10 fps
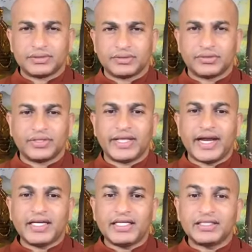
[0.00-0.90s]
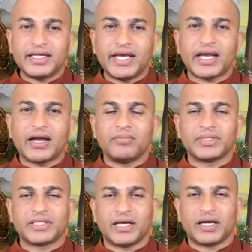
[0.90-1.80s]
So that is nekkamma
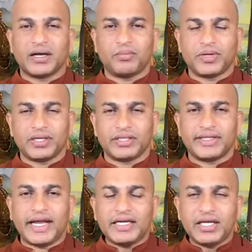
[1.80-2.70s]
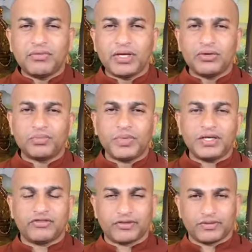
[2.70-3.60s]
sankappa. That giving you
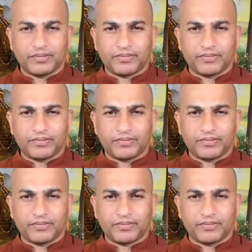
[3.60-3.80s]
peace.